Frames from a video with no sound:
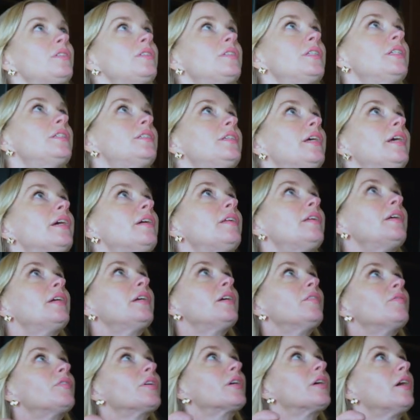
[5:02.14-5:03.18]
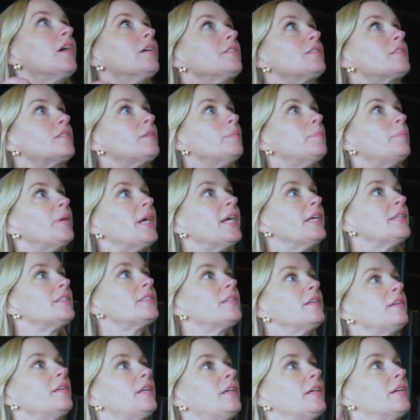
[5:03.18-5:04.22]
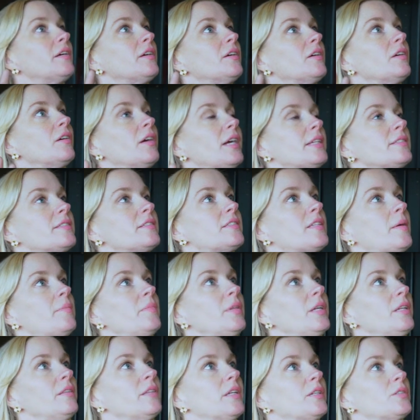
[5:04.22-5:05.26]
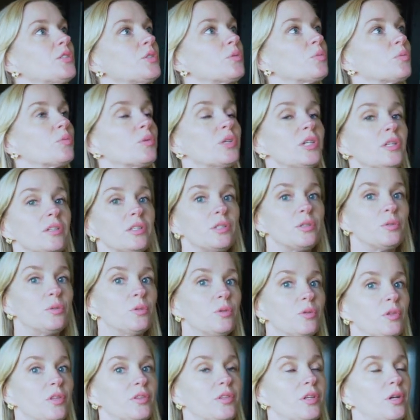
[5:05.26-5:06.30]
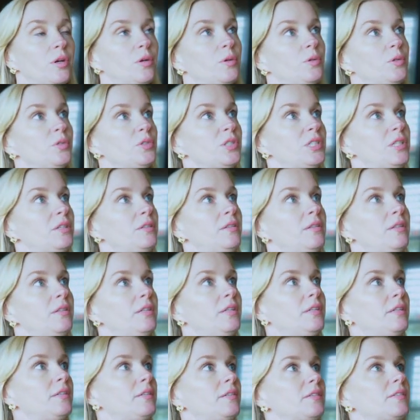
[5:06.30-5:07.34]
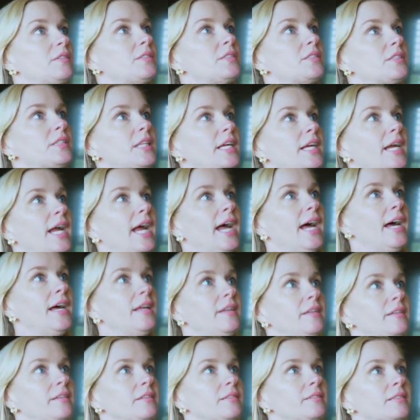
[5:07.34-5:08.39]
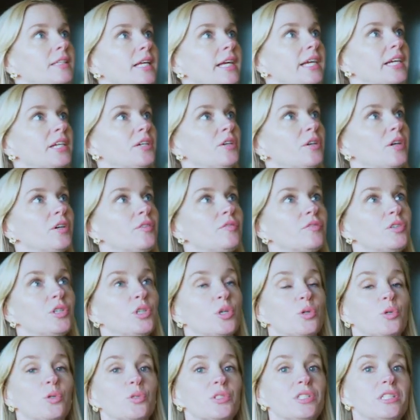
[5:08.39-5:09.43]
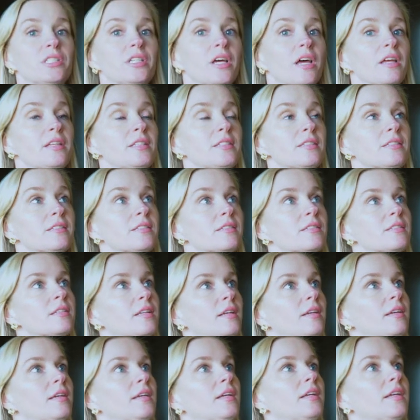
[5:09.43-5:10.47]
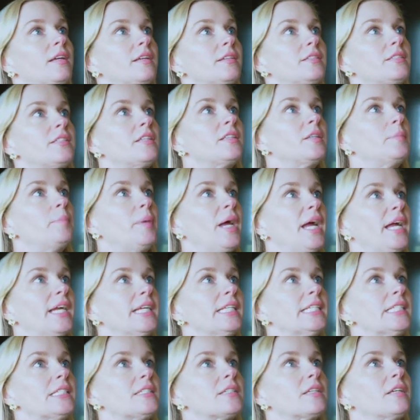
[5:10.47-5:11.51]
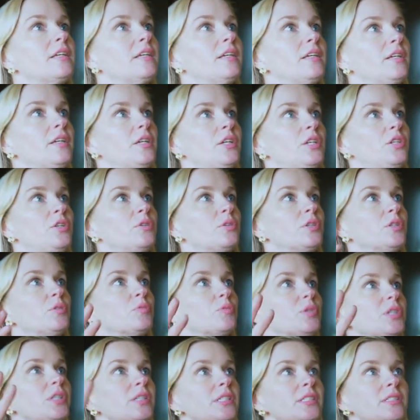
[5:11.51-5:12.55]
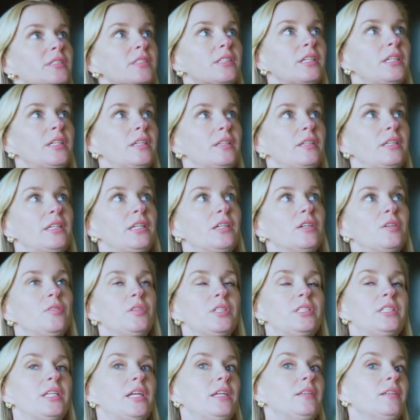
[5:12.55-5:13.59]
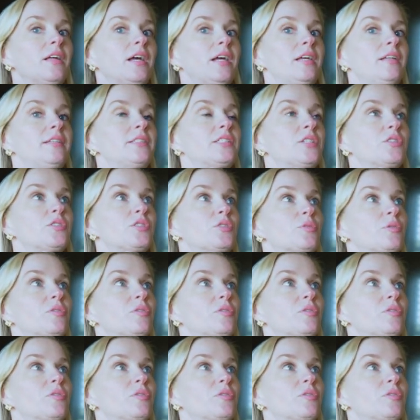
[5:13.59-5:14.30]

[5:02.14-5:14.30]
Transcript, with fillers: the detailing of the custom paint in here, and something that's really cool that the owner did is they added a layer of gold dust into the paint. You can really see it here in the daylight as it's